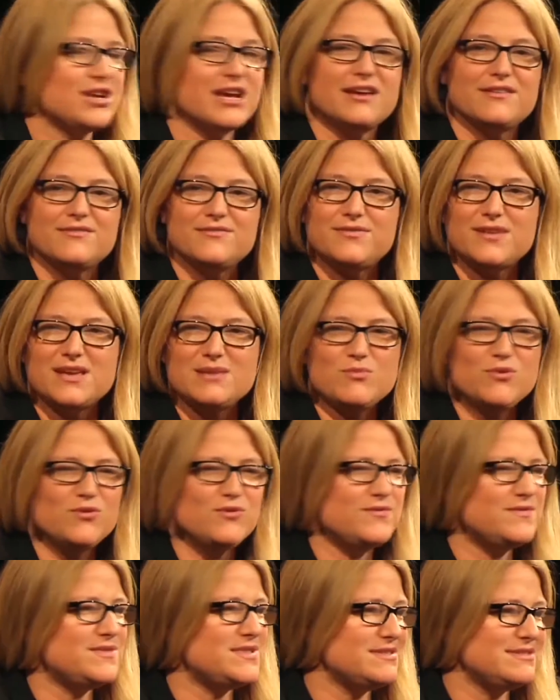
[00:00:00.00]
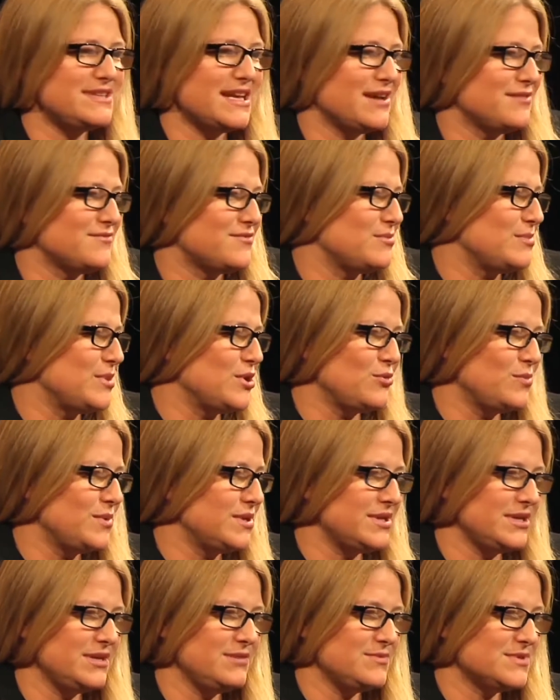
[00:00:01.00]
chef, he moved down from
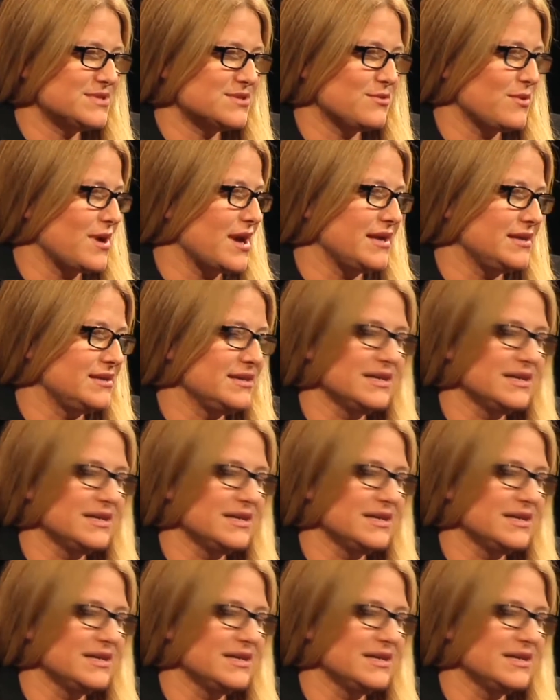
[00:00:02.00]
Melbourne. It was great.